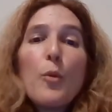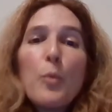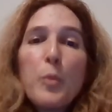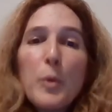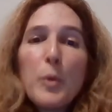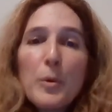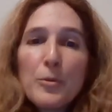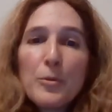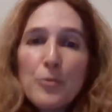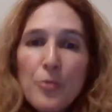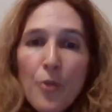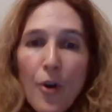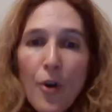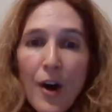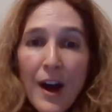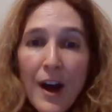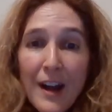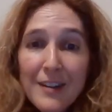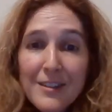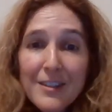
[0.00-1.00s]
will
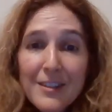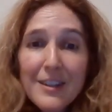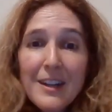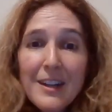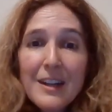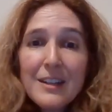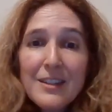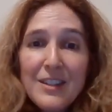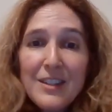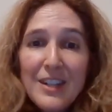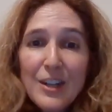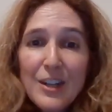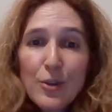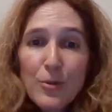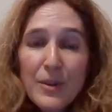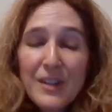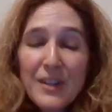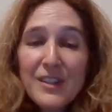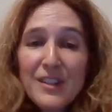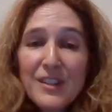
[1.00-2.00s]
not
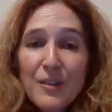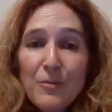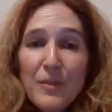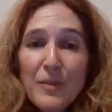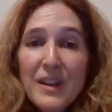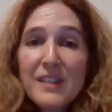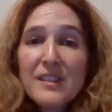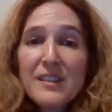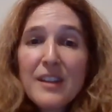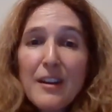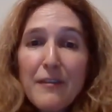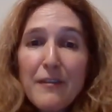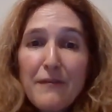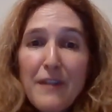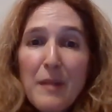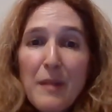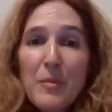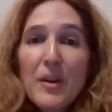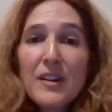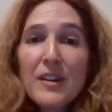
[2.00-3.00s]
decrease the risk of
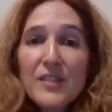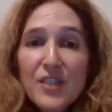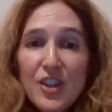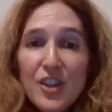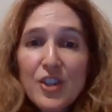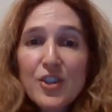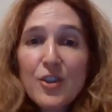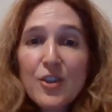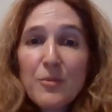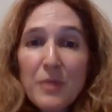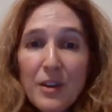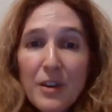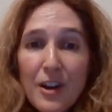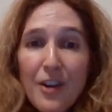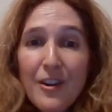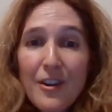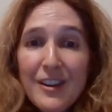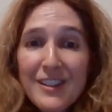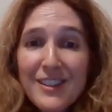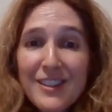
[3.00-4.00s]
febrile seizure
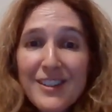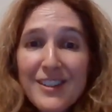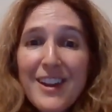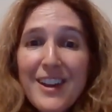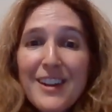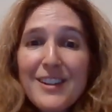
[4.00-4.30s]
recurrence.